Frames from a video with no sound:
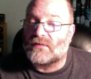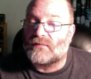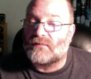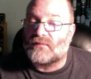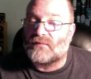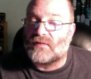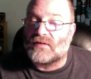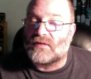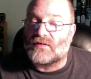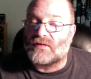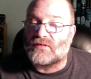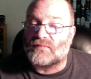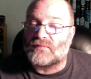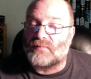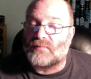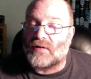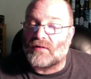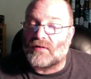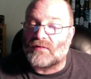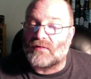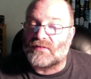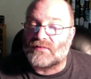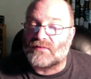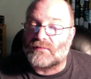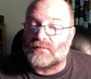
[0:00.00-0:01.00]
finish
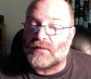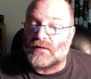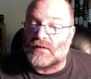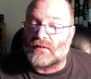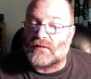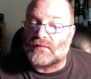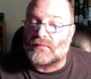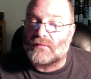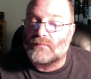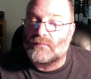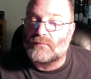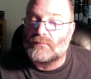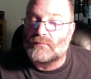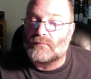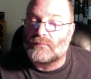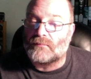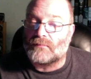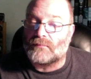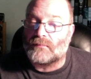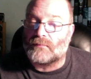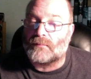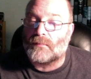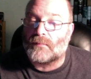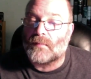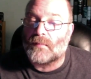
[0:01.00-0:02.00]
barrel strength.
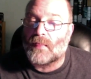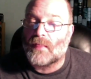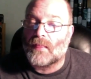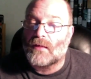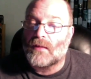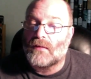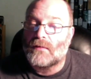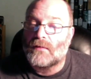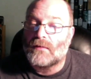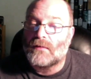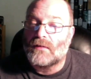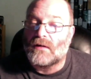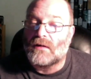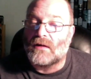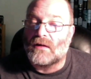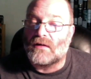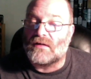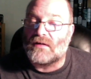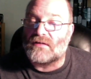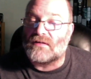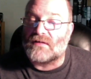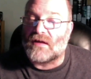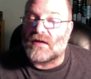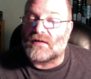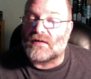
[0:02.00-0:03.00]
And
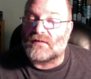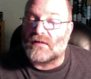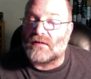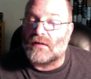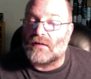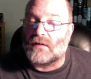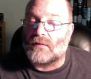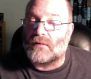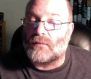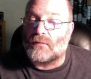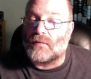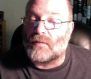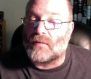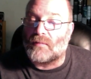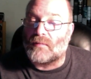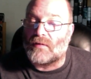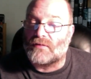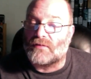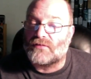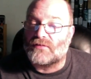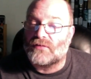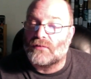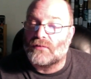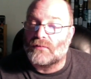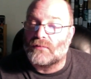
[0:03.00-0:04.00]
he's asking, what
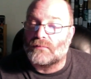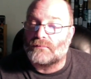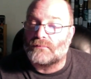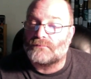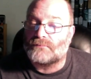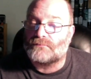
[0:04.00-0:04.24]
about you?